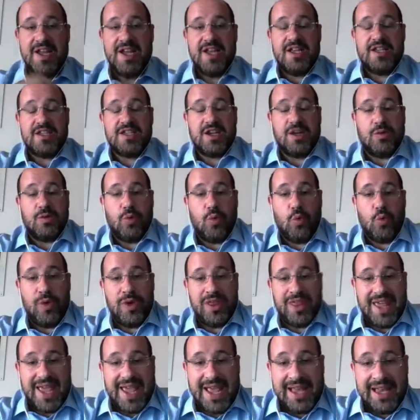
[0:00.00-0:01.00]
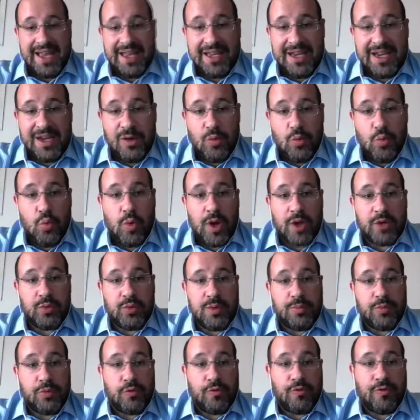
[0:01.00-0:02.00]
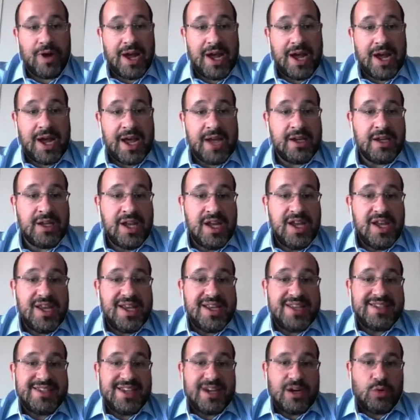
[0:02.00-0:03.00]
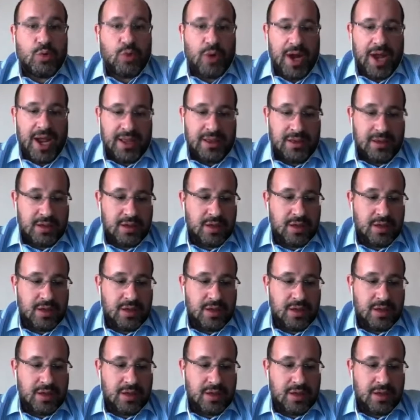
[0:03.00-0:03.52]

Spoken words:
So with Elena, what we provide is a grant